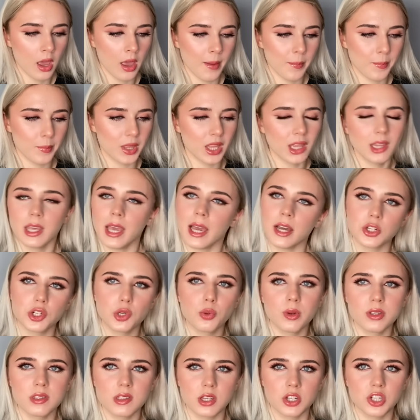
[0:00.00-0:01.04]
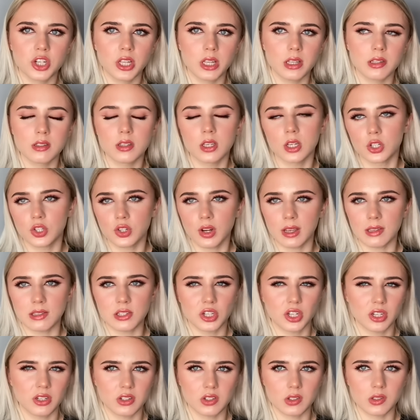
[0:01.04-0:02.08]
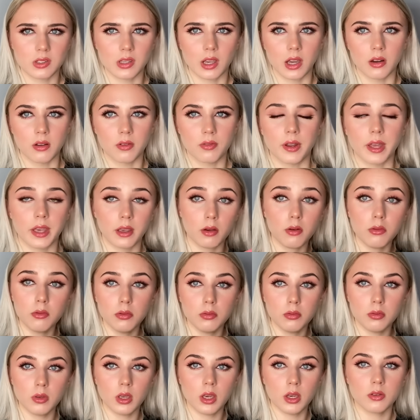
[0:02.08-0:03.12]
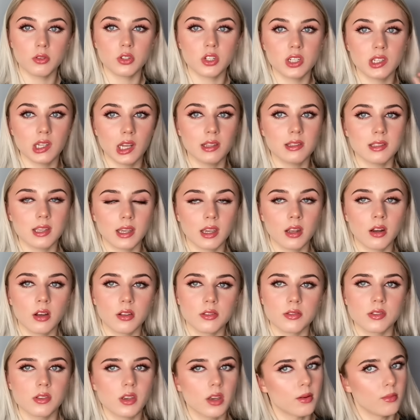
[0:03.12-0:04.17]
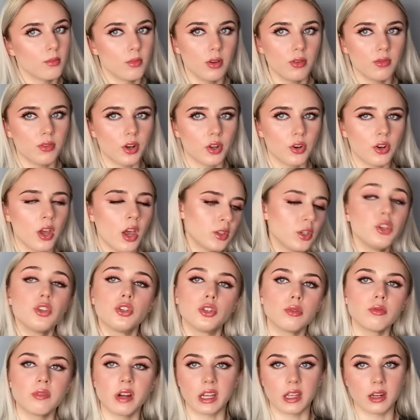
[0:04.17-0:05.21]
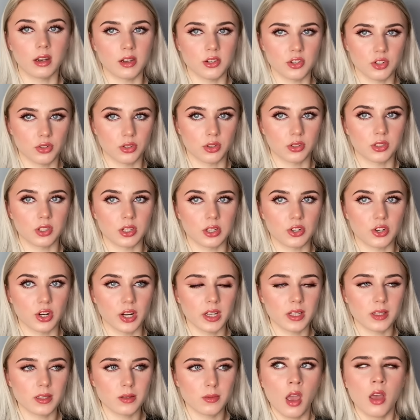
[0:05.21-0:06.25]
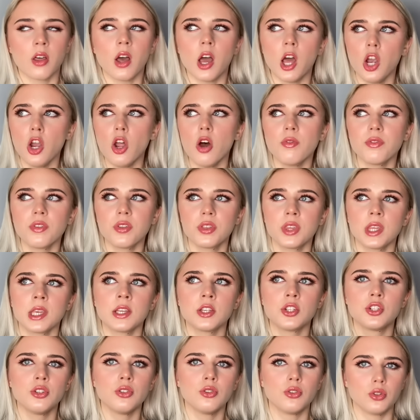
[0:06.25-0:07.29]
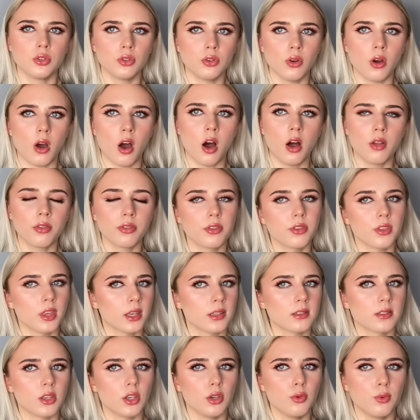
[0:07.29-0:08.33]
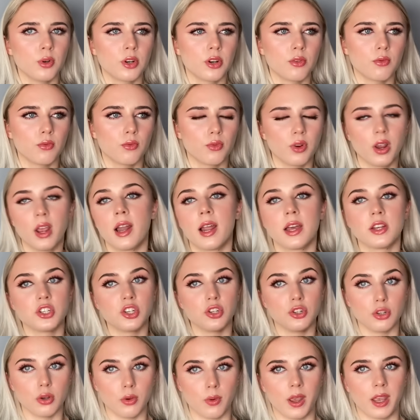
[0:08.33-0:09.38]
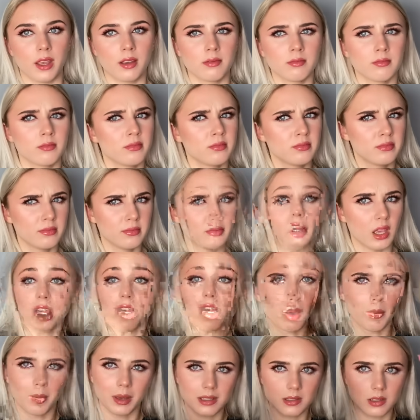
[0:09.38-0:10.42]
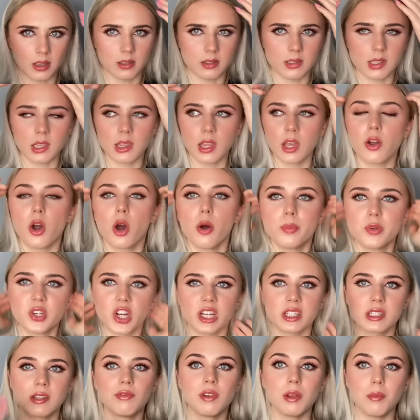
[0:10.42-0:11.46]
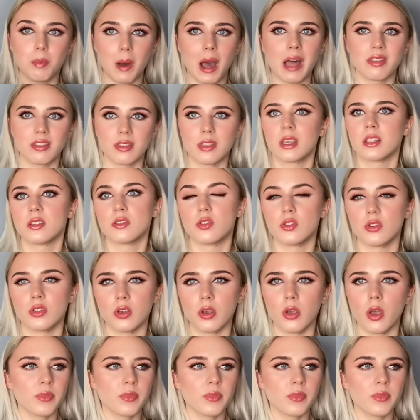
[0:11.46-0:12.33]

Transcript: But then the actual ones that she needs to address, she just kind of like, oh yeah, 10 second answer and move on. You do recognize your toxic traits. A lot of the things you do aren't things that you wouldn't realize you're doing, if that makes sense. Like they are objectively bad things to do.